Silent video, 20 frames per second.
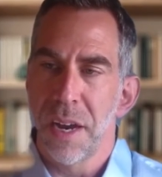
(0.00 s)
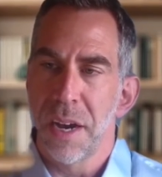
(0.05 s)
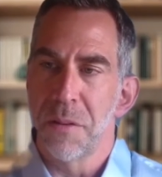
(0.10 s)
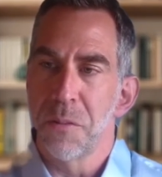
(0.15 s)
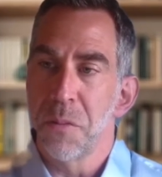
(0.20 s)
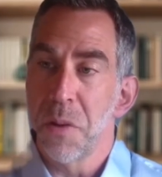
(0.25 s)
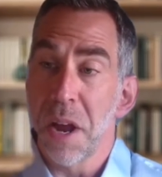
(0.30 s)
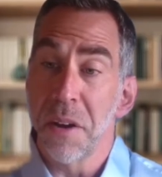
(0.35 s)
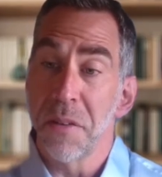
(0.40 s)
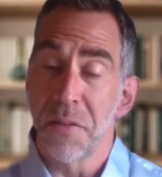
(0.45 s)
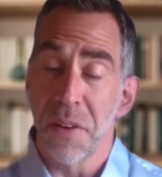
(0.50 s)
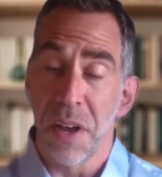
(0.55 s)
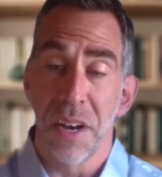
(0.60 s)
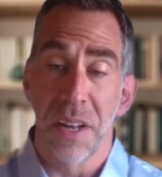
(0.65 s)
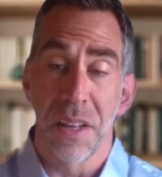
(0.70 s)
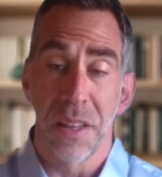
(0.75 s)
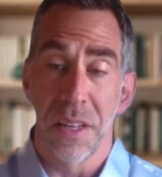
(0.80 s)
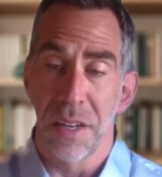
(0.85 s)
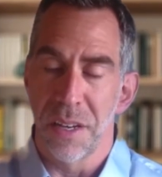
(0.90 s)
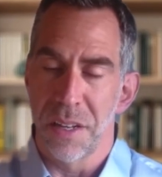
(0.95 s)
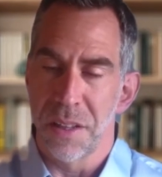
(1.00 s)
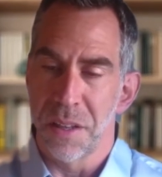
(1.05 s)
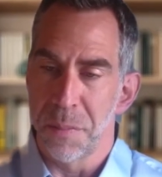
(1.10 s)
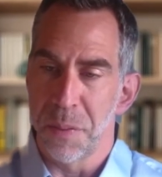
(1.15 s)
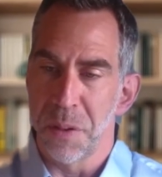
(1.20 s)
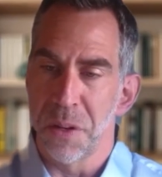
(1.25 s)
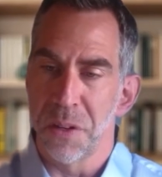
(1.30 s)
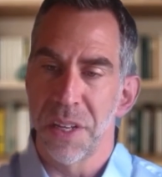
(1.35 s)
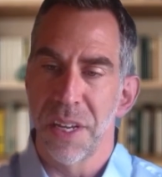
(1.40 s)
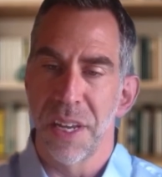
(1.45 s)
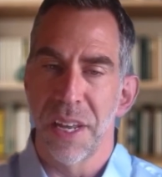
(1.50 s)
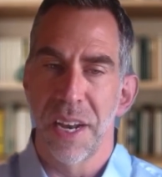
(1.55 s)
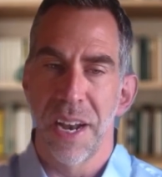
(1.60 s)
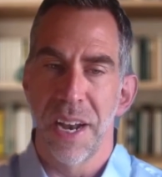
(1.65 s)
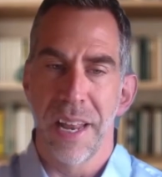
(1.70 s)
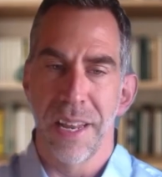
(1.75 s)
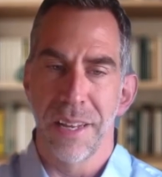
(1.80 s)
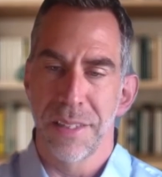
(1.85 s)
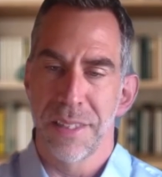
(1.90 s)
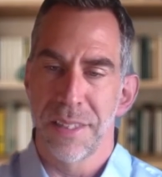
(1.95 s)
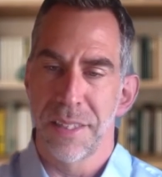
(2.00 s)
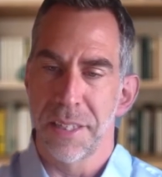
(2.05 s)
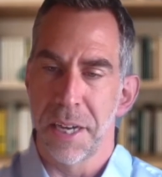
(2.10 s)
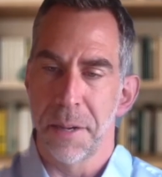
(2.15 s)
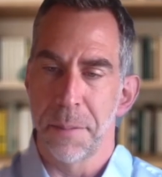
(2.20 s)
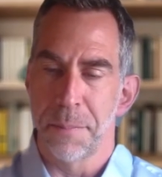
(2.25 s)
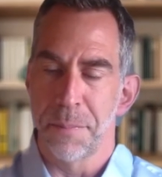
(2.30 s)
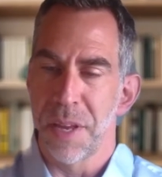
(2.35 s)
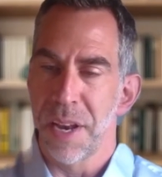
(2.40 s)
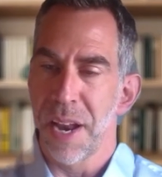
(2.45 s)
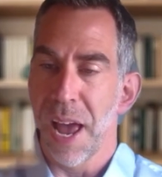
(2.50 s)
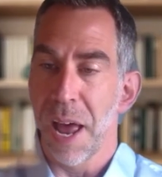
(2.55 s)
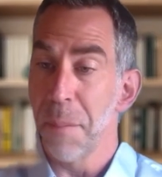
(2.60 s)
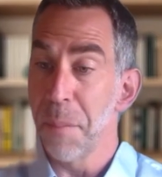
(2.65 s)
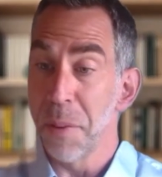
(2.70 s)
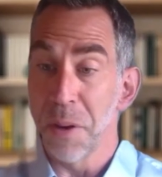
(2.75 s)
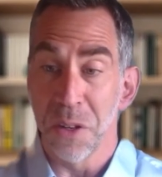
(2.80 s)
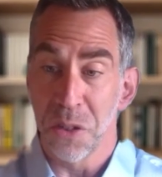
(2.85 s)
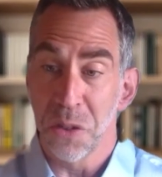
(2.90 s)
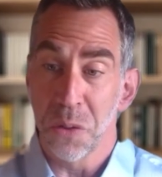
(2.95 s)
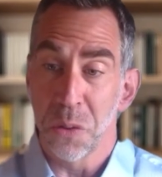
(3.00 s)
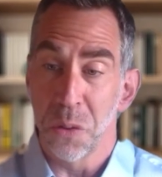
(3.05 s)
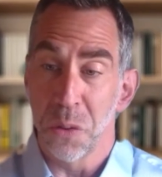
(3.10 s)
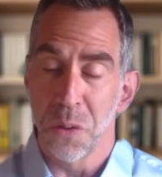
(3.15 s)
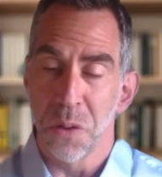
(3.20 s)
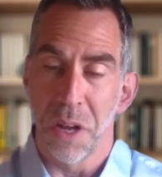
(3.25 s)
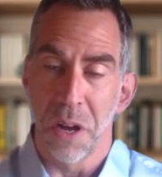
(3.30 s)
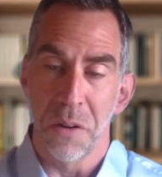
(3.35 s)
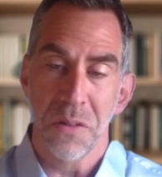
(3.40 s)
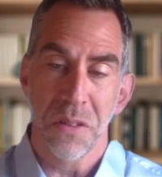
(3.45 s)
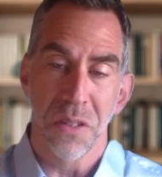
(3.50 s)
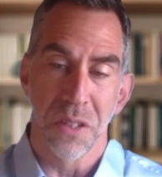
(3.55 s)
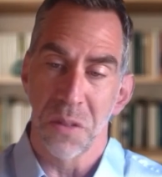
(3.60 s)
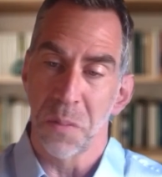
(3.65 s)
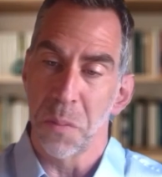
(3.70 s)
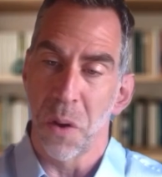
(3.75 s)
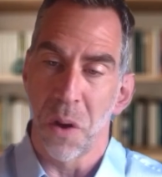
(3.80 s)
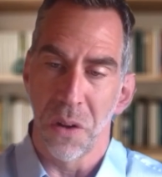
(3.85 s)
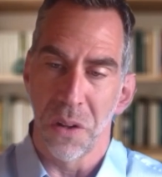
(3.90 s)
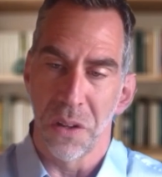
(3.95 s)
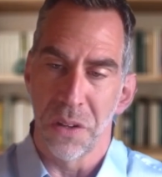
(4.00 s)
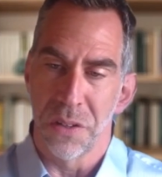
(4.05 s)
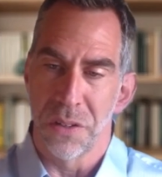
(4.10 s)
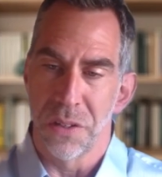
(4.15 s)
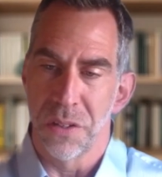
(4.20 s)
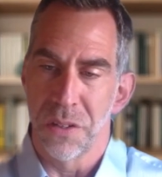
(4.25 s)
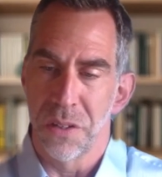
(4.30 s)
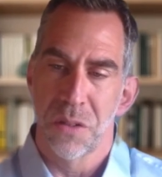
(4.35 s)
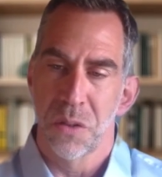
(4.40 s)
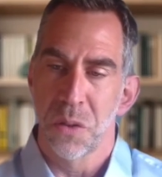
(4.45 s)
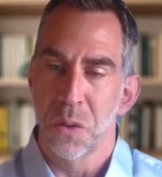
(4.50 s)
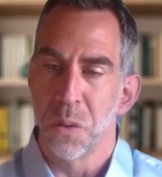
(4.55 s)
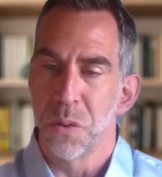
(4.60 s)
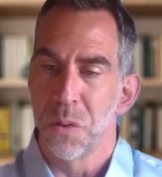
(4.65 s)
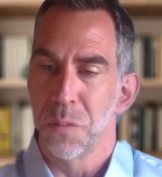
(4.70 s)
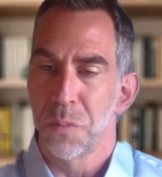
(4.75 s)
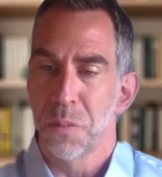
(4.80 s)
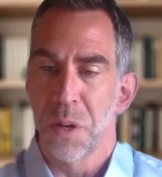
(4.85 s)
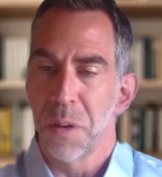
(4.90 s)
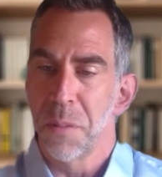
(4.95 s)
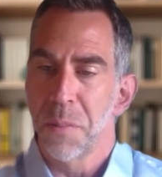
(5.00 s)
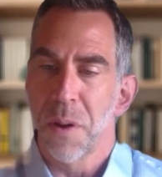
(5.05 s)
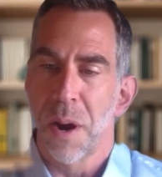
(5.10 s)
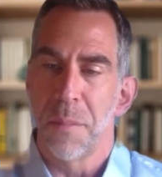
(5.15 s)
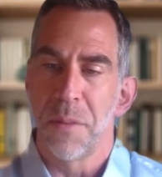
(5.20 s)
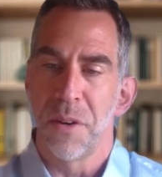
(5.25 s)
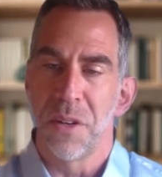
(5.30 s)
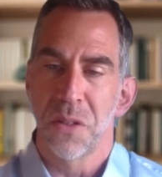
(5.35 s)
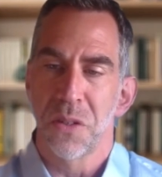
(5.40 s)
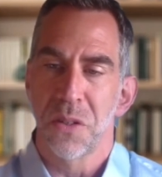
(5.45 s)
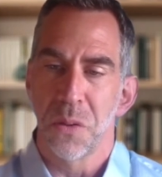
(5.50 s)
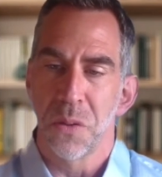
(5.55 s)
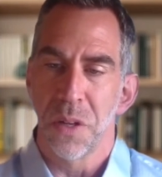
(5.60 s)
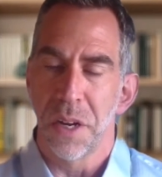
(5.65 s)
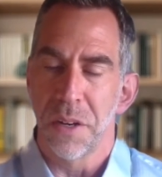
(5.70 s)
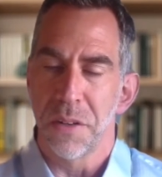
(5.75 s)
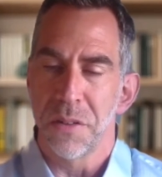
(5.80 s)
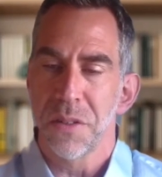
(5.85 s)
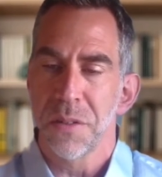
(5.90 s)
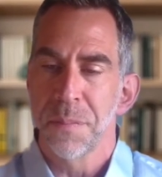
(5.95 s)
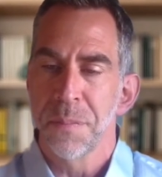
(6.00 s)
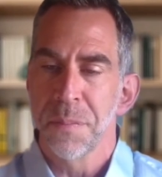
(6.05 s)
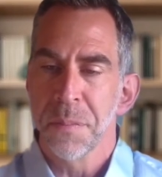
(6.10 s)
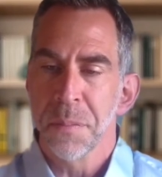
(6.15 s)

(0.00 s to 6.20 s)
renovated the building, and it had been a schoolhouse, a small little school, pre-primary schoolhouse.